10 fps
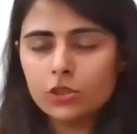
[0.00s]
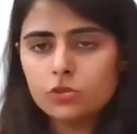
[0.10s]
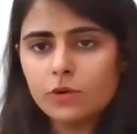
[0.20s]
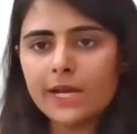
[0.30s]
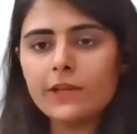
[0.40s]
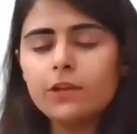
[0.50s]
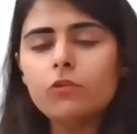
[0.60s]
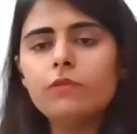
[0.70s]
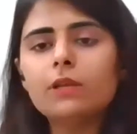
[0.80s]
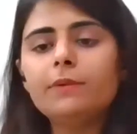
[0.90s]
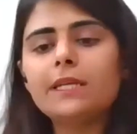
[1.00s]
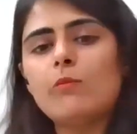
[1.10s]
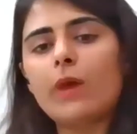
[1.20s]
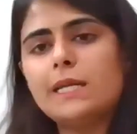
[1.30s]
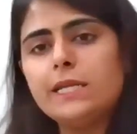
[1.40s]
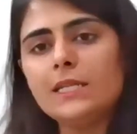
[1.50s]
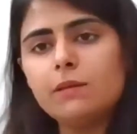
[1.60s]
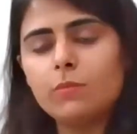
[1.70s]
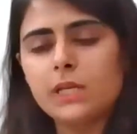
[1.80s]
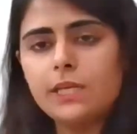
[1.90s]
So here you will be demanding
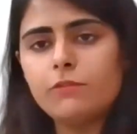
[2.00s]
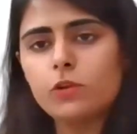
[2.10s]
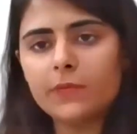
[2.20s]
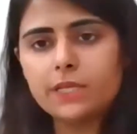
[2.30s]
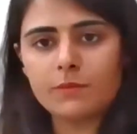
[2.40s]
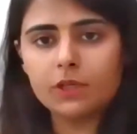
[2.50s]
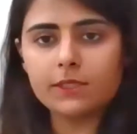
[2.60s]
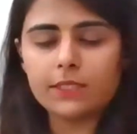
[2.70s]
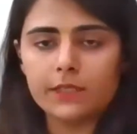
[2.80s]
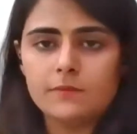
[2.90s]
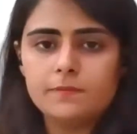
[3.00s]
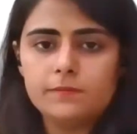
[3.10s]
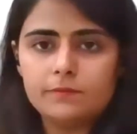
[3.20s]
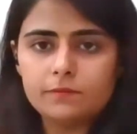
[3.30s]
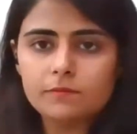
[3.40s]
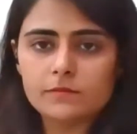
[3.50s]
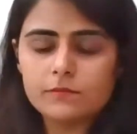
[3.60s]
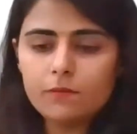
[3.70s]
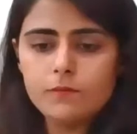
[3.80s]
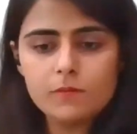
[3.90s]
the money from that person
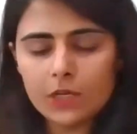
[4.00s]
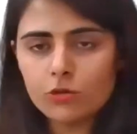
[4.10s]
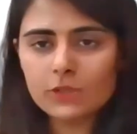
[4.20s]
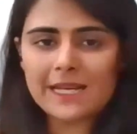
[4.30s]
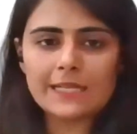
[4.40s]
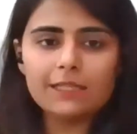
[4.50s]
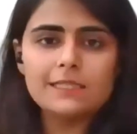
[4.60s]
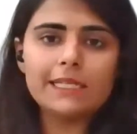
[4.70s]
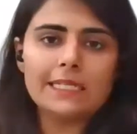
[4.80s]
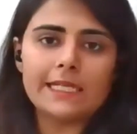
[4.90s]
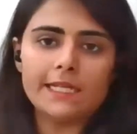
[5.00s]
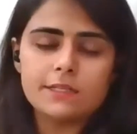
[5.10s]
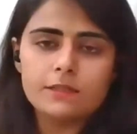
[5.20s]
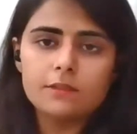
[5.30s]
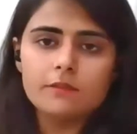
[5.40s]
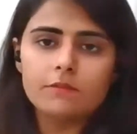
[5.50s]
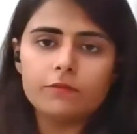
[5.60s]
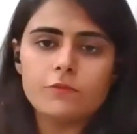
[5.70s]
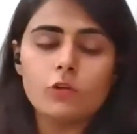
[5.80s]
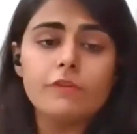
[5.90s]
to settle that debt
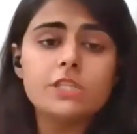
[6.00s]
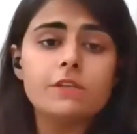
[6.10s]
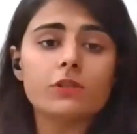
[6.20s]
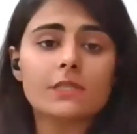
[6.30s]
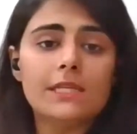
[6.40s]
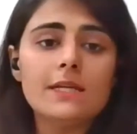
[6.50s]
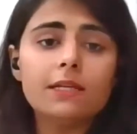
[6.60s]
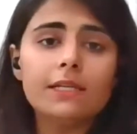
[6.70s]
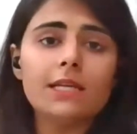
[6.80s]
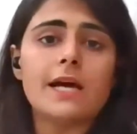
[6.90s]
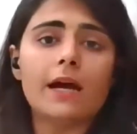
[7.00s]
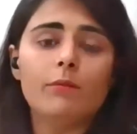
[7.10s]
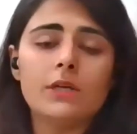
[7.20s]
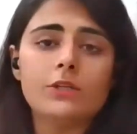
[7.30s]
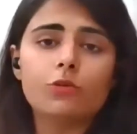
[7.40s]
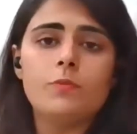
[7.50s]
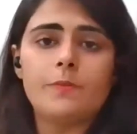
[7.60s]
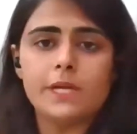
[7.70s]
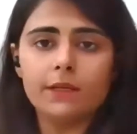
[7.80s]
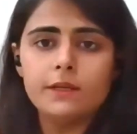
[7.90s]
for which he was legally liable to
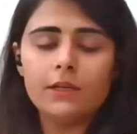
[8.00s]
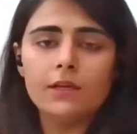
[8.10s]
pay.